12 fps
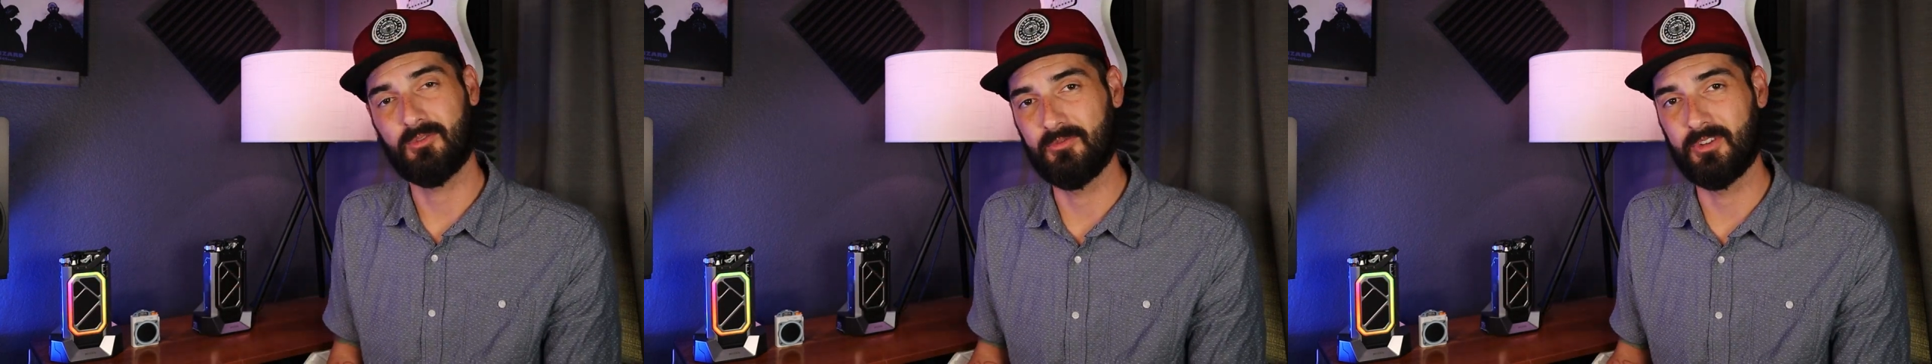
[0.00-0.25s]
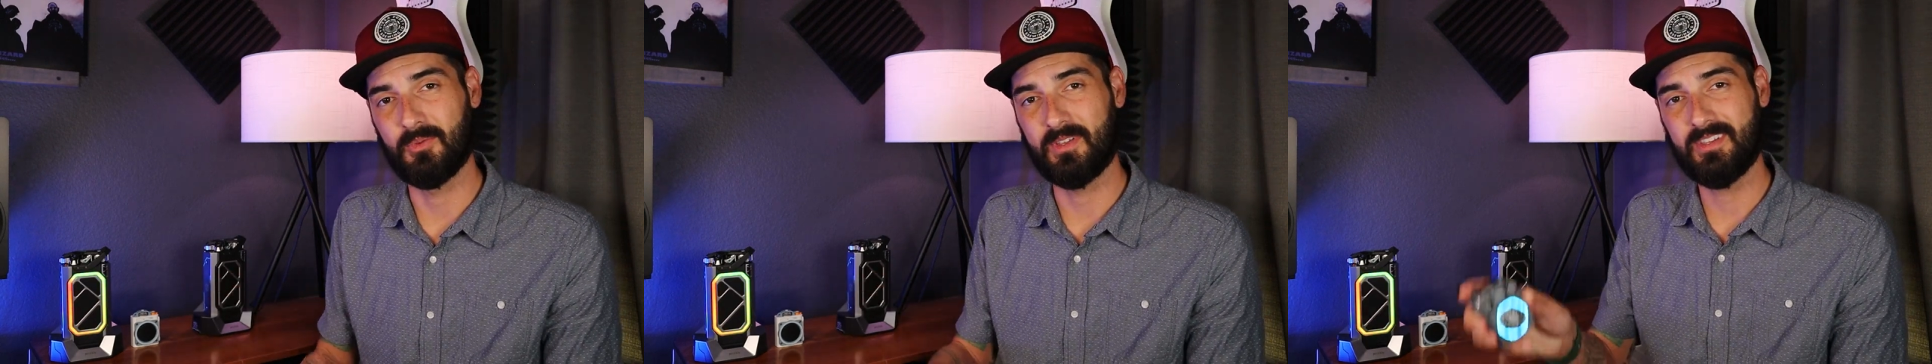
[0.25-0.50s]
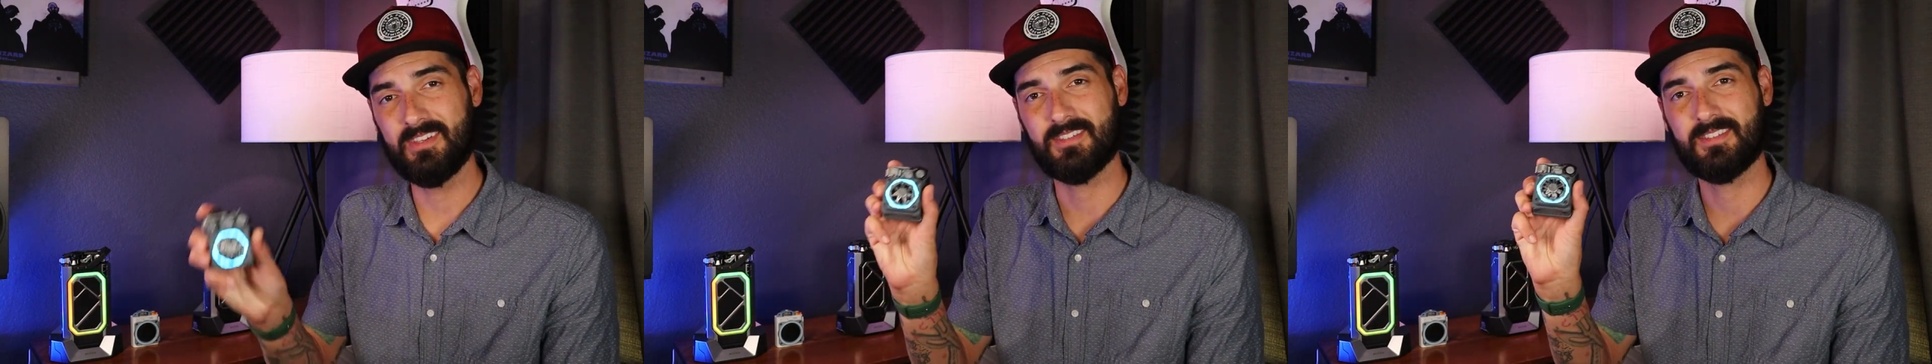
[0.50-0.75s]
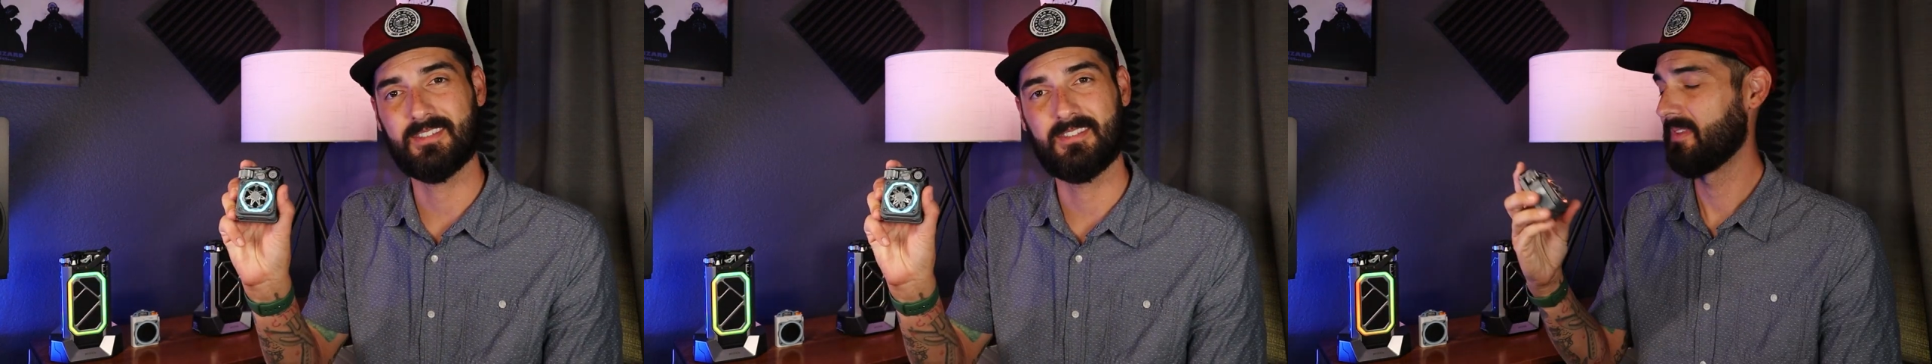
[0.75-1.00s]
reviewing
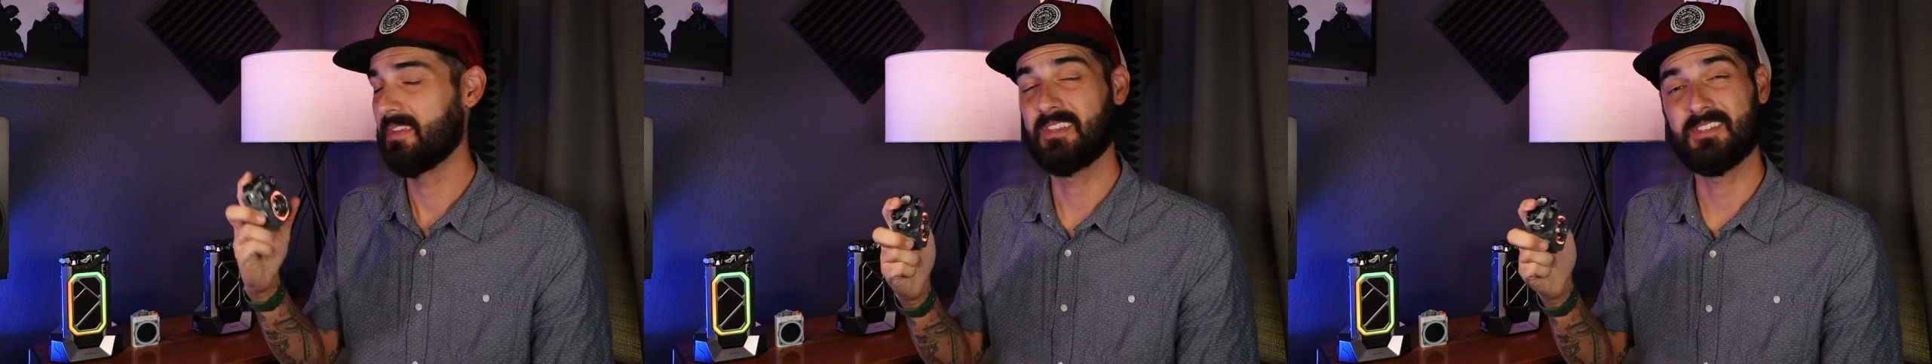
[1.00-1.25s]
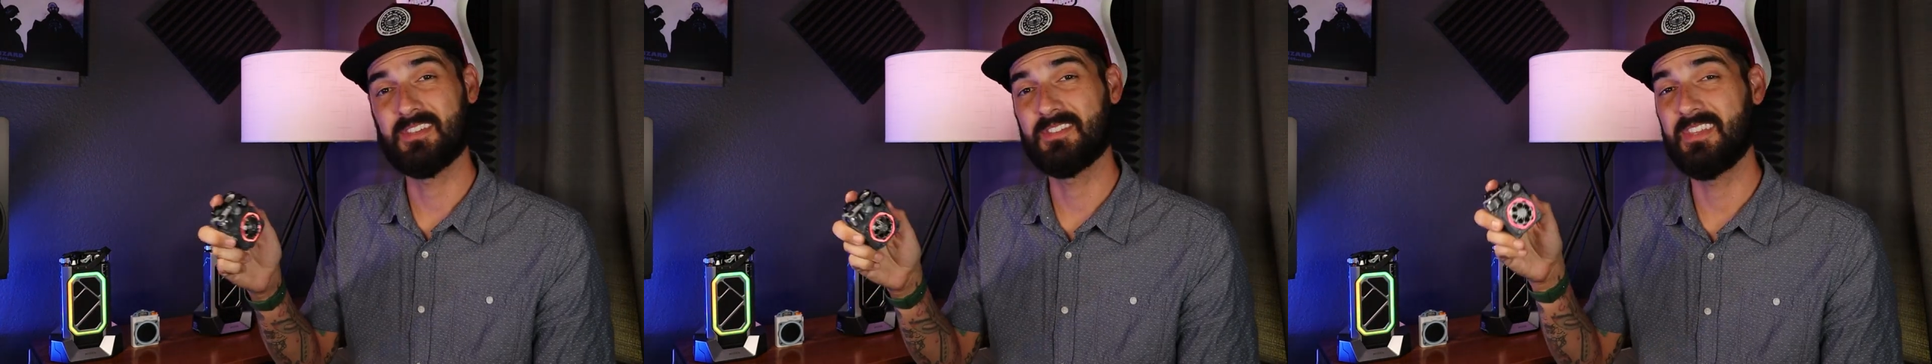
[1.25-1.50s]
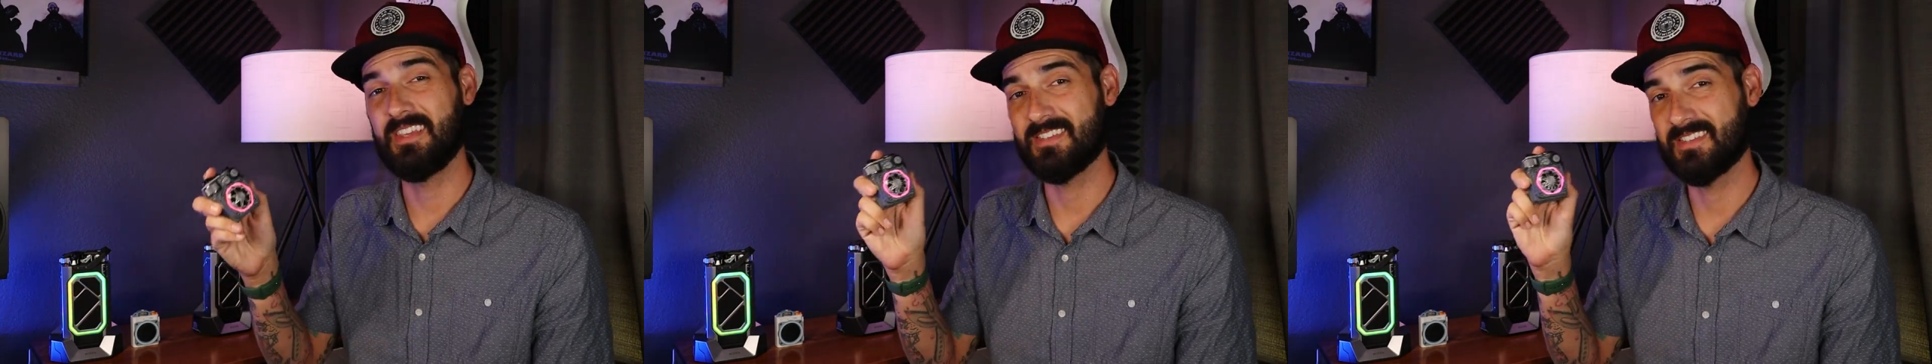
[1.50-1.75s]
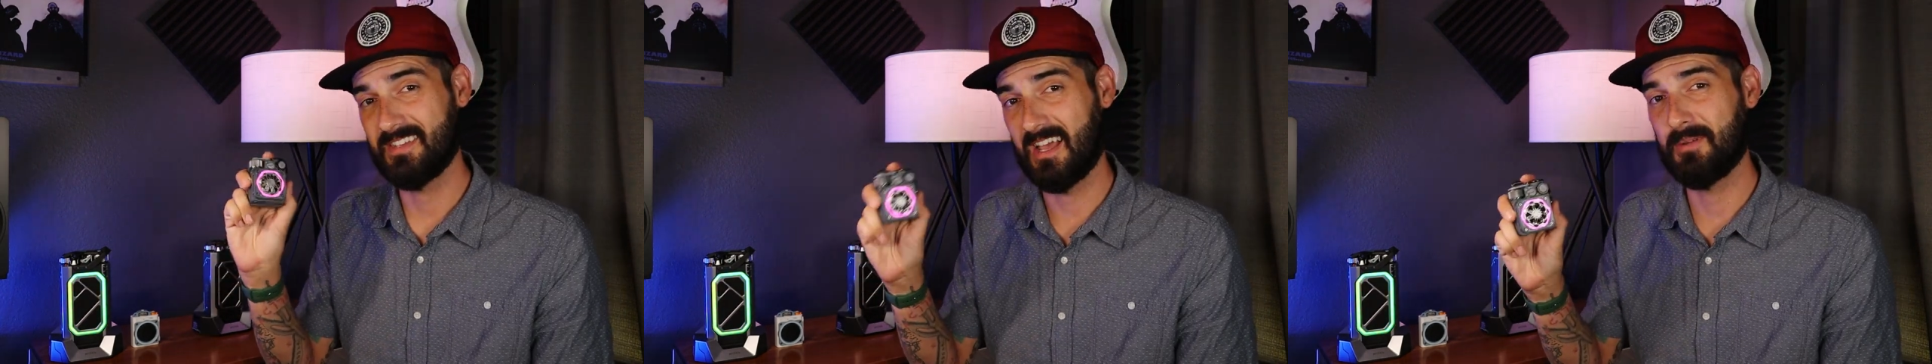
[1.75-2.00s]
this. This is the
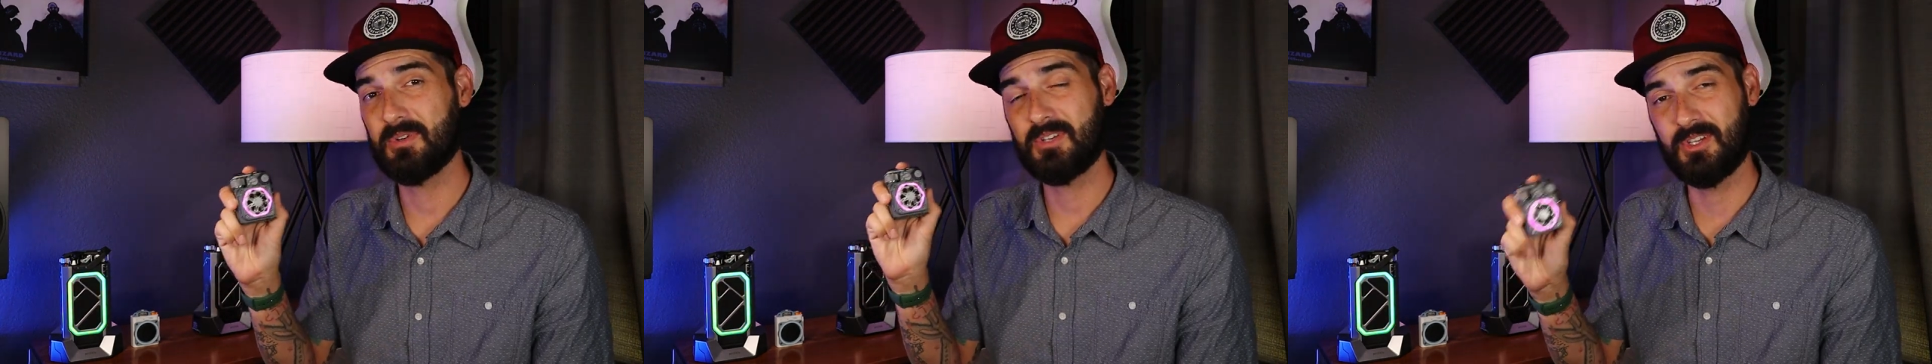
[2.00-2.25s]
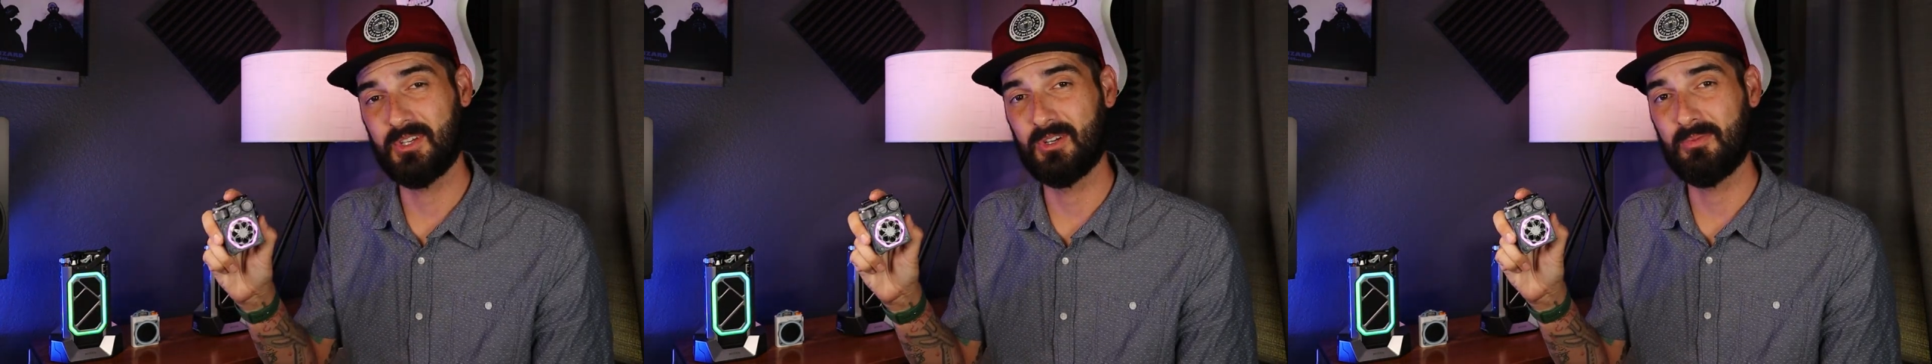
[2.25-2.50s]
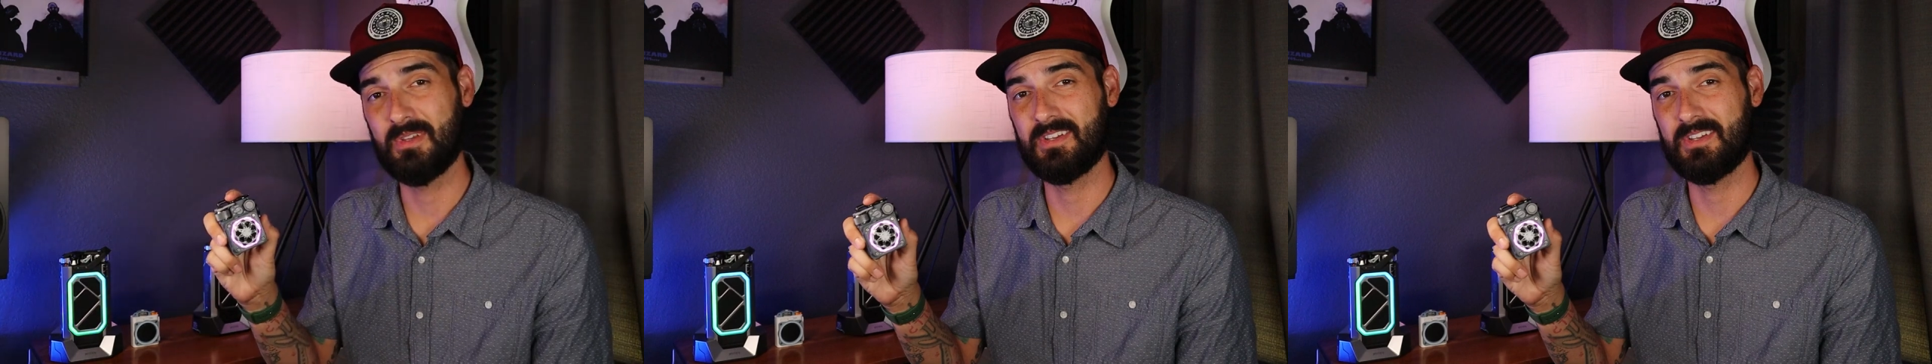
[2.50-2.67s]
Cyber Cube.